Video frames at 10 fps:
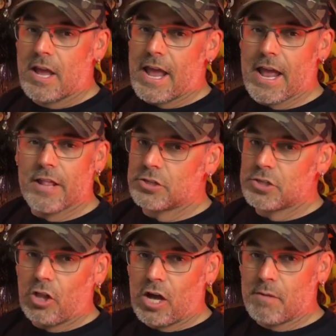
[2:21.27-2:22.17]
and there's a
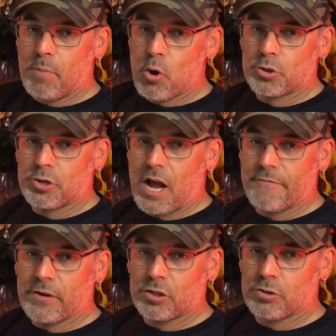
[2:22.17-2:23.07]
lot of boat
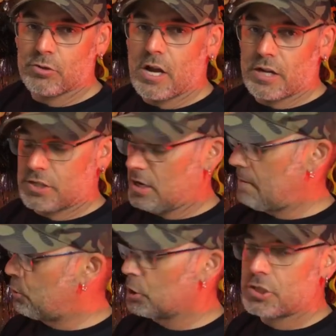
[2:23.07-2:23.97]
traffic through there, it's going to
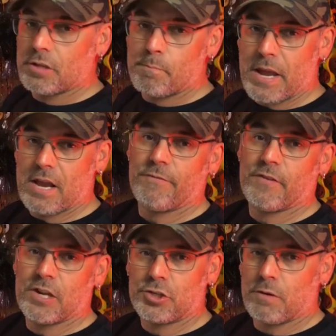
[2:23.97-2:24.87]
push the bait
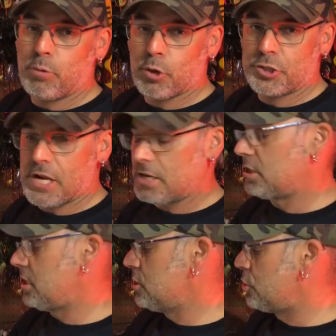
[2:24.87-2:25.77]
fish or push
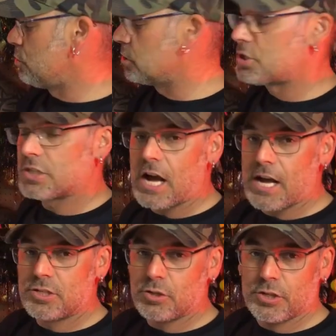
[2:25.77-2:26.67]
anything to the
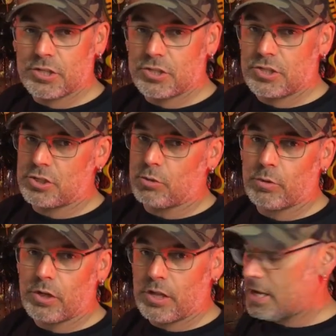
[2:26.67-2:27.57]
side. So this is just a
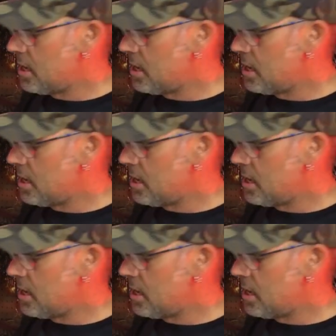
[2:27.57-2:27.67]
really